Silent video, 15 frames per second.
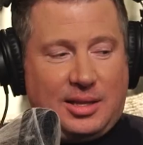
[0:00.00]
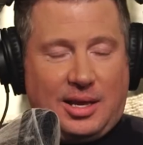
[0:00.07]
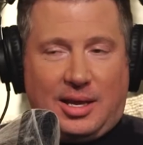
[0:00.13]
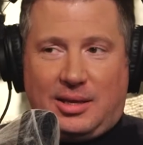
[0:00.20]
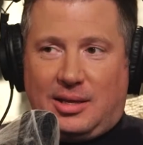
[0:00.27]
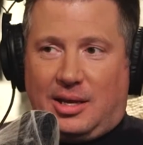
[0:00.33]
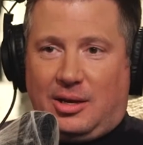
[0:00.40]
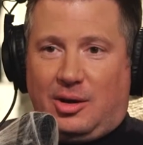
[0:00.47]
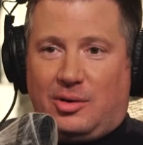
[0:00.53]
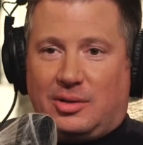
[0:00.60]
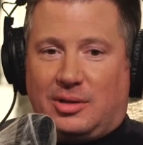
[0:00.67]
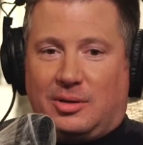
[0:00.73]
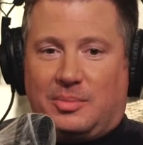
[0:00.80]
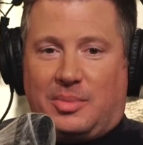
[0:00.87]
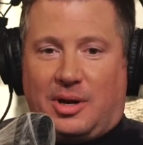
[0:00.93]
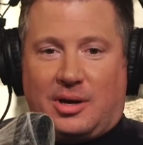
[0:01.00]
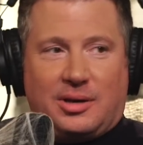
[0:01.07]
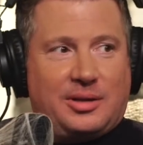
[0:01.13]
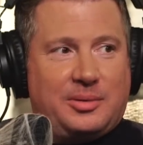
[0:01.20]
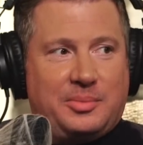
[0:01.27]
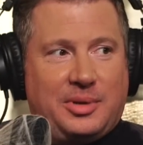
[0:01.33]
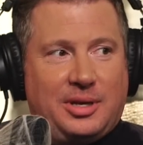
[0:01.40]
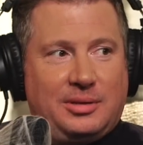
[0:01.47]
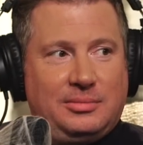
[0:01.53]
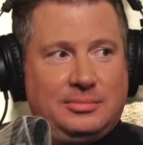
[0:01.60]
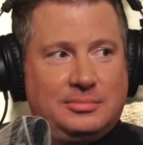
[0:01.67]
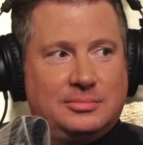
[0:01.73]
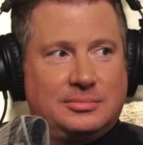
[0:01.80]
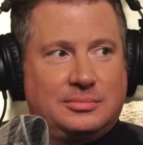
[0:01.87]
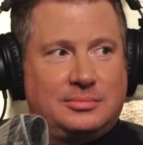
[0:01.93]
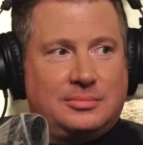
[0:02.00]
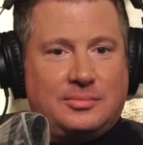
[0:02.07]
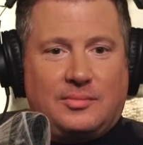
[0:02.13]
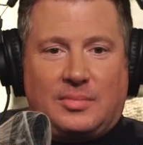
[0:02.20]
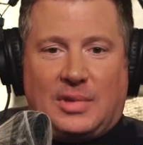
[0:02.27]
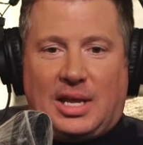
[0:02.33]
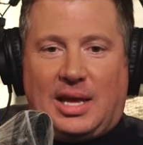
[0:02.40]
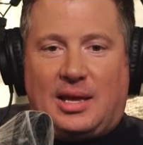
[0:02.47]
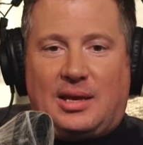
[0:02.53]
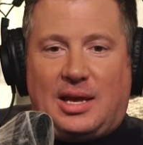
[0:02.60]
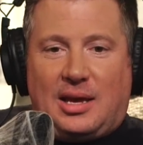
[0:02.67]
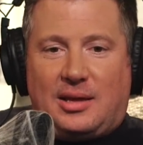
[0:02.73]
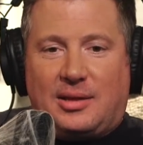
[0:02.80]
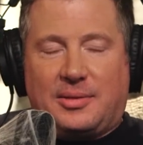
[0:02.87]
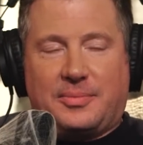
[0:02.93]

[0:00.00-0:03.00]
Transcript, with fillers: like that. I go a little bargain bin. That's pretty good. Where you get that